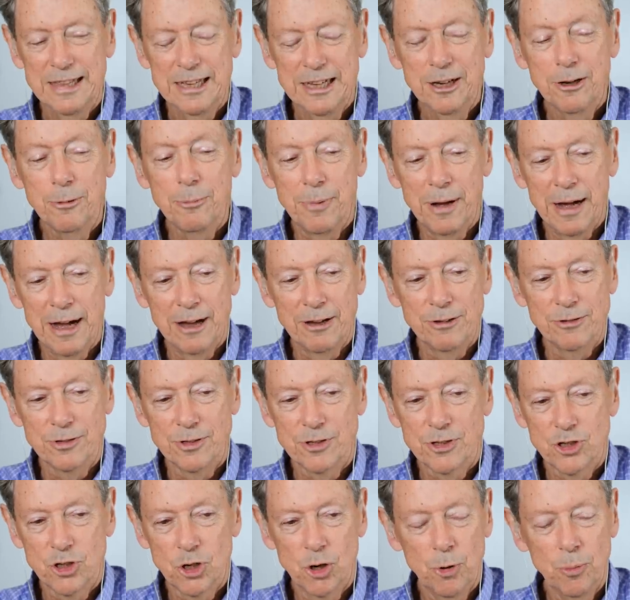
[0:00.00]
think about
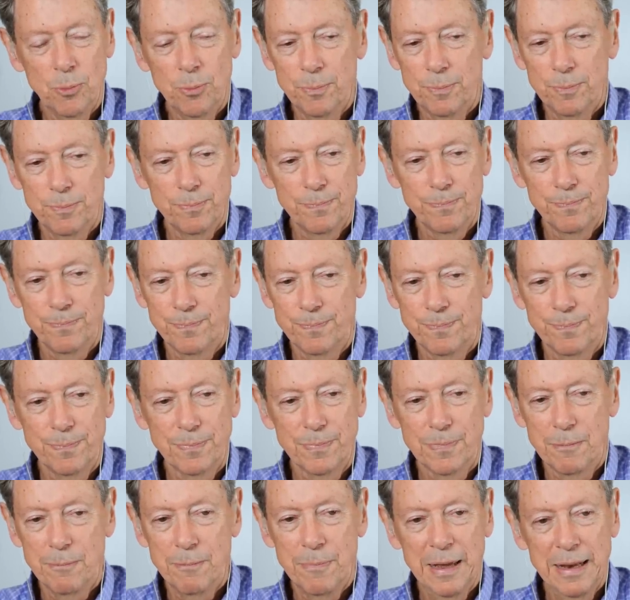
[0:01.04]
so
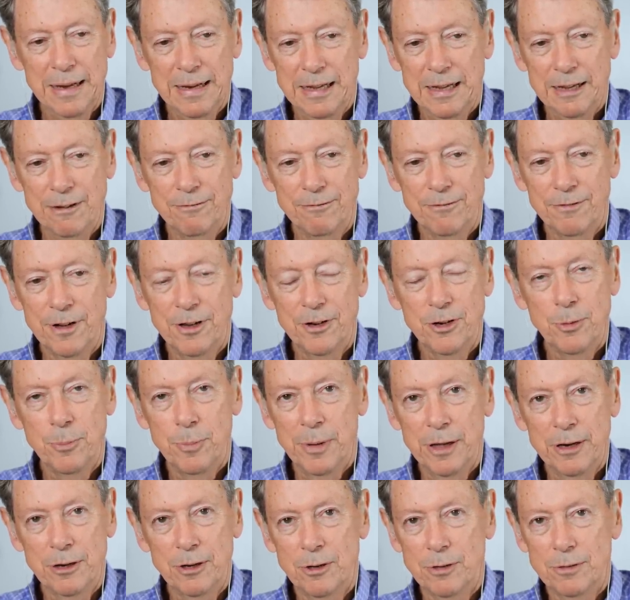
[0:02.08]
many
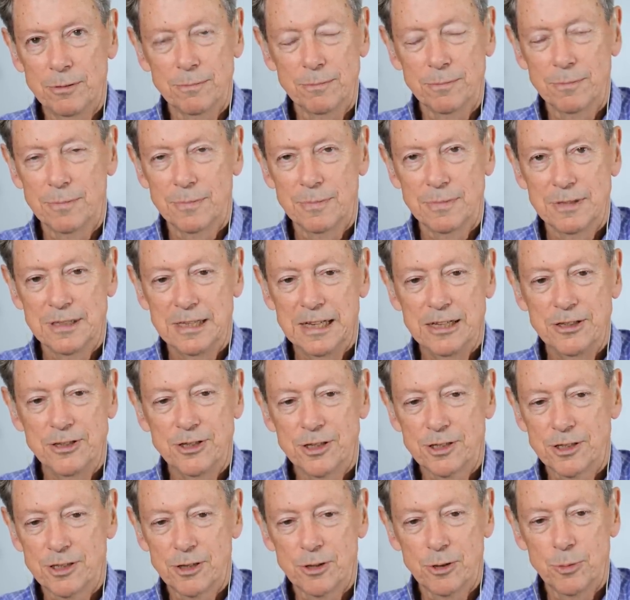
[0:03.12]
fundamental
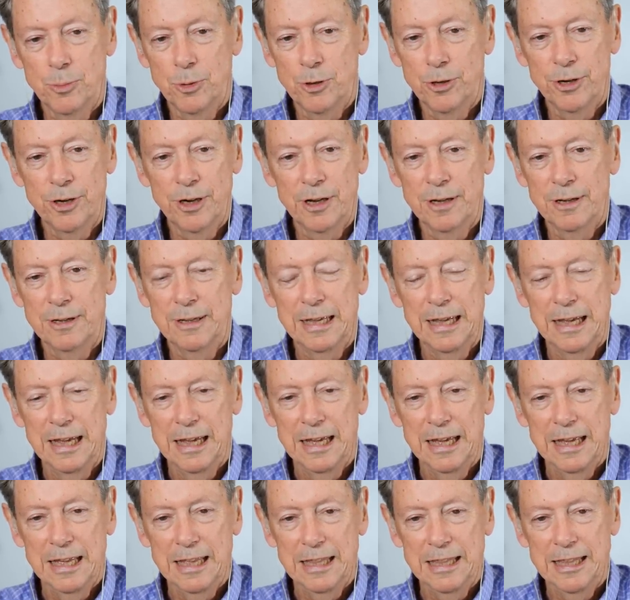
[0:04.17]
teachings of the Buddha,
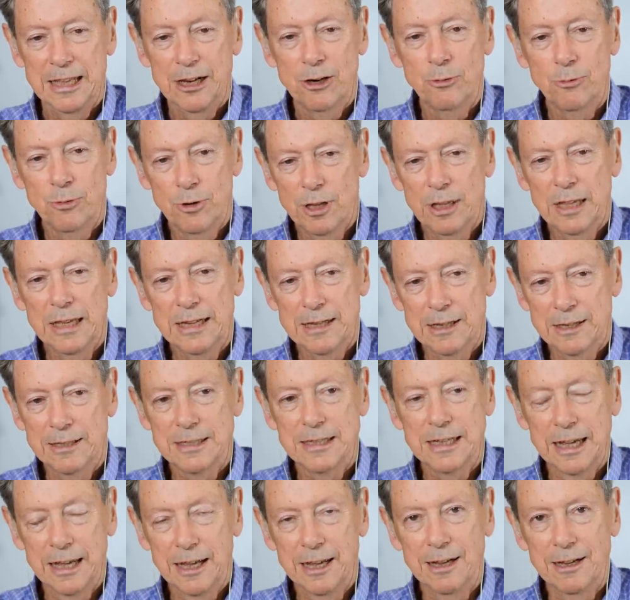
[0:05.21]
they're really
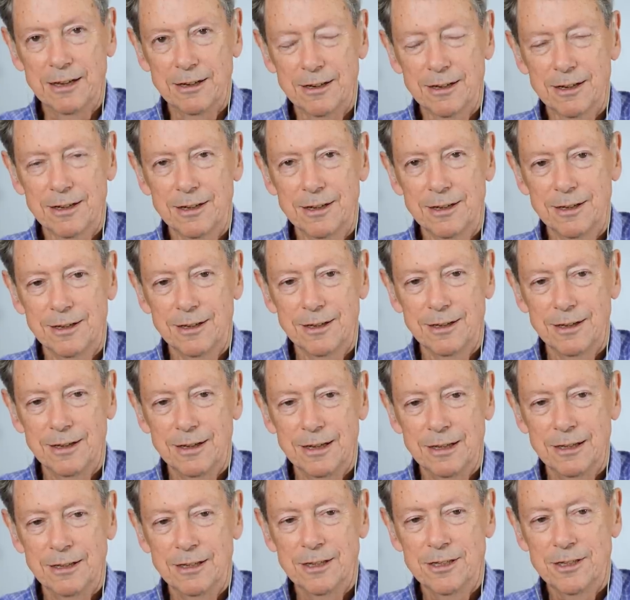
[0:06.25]
contained
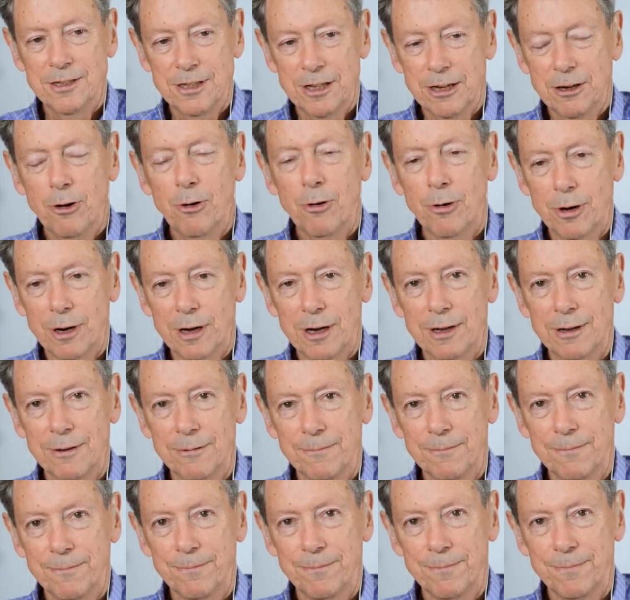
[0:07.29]
in this inquiry
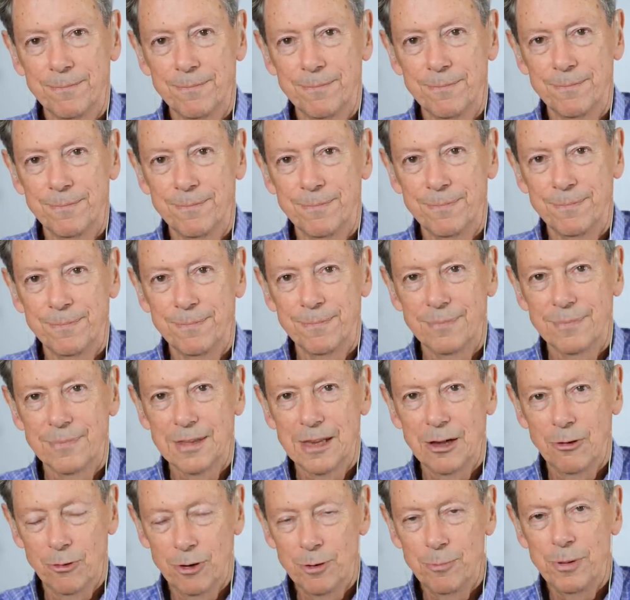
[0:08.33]

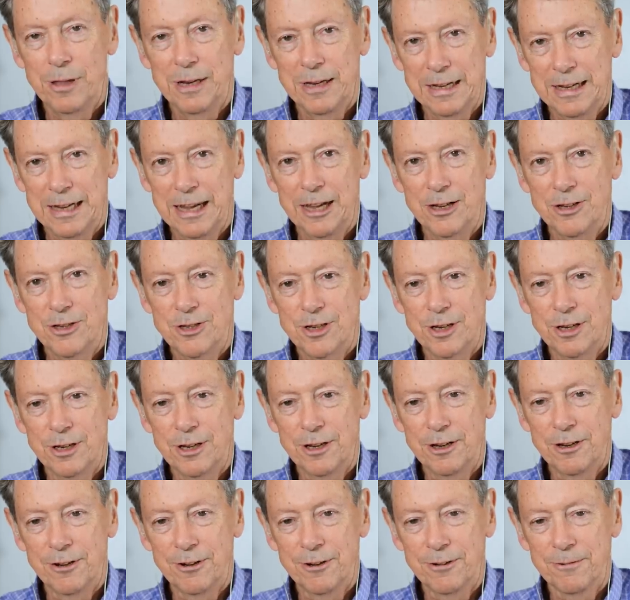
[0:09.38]
that we've been engaged in
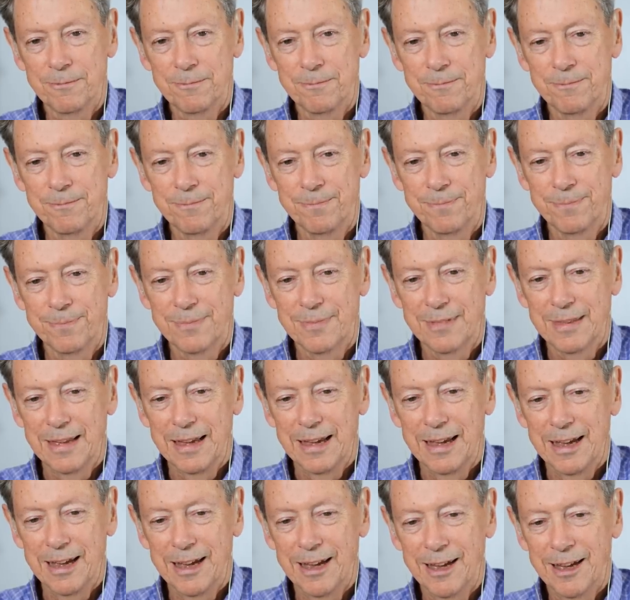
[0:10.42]
here.
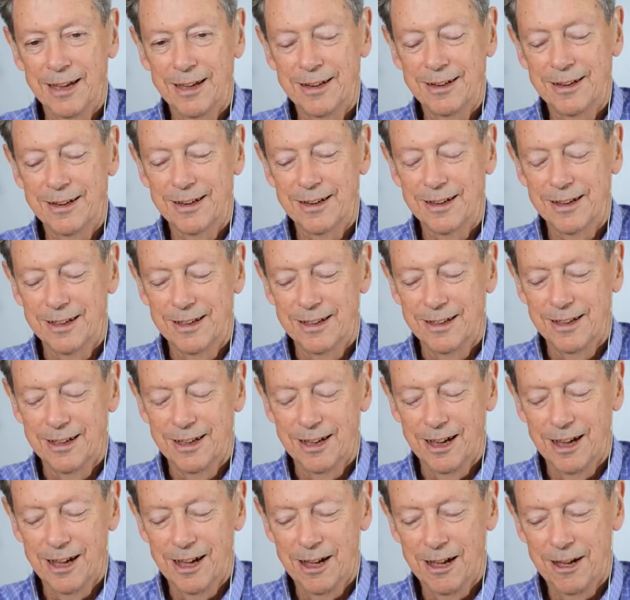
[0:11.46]
And
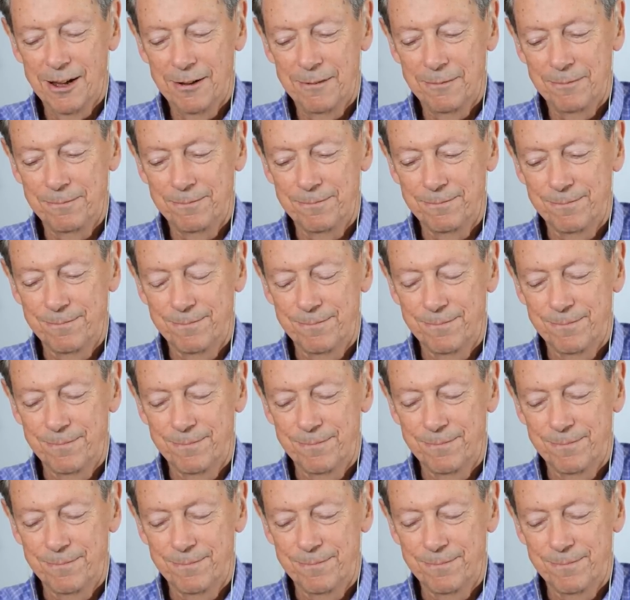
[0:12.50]
um,